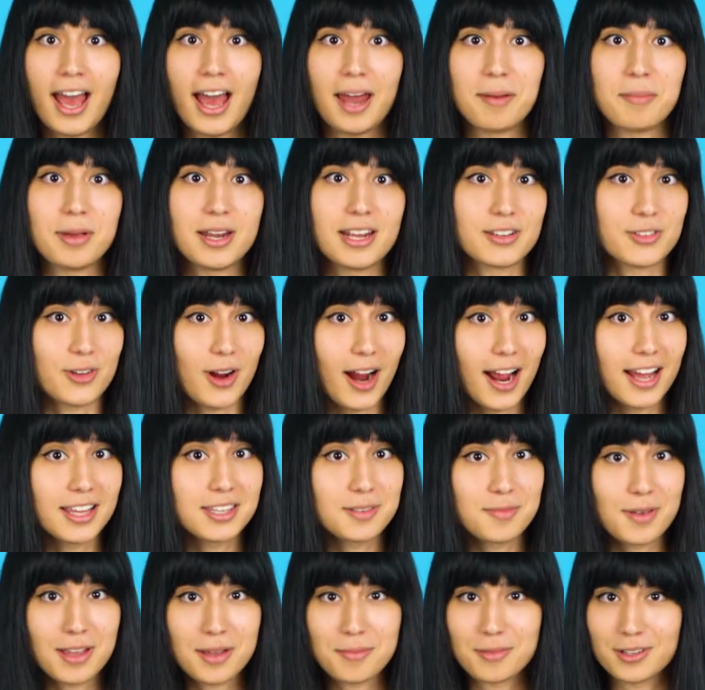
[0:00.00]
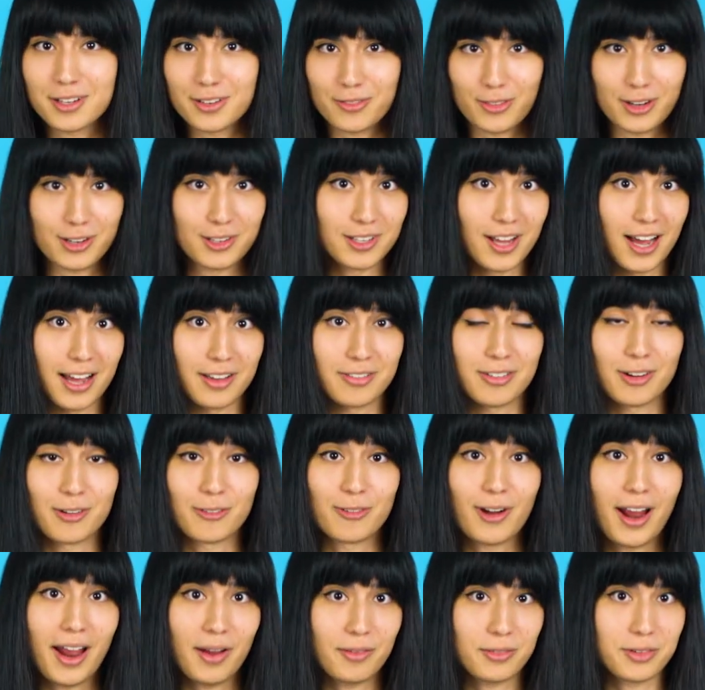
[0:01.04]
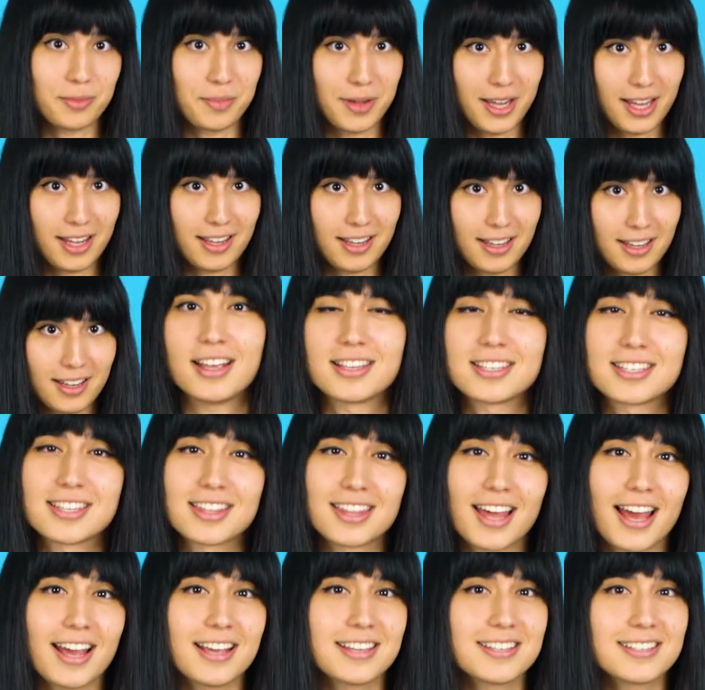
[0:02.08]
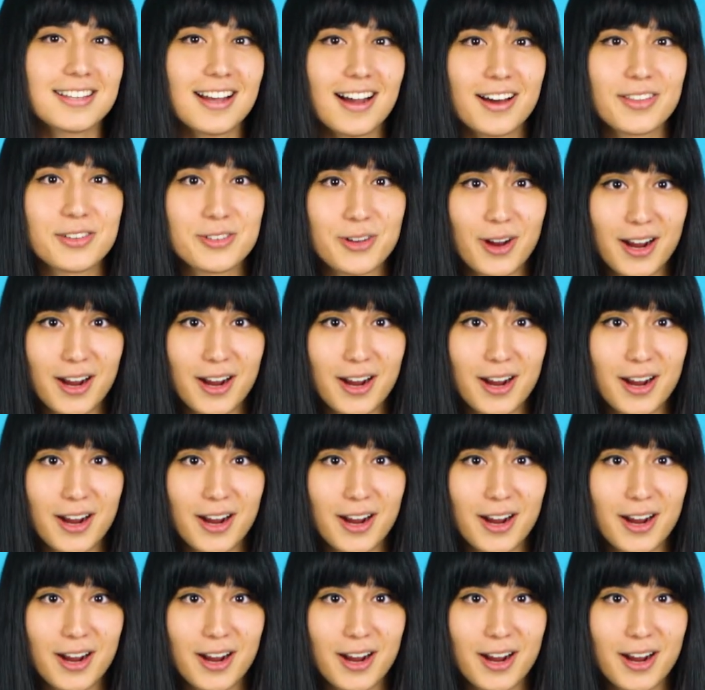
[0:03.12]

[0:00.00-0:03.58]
and meeting trans people in real life around me. It's thanks to other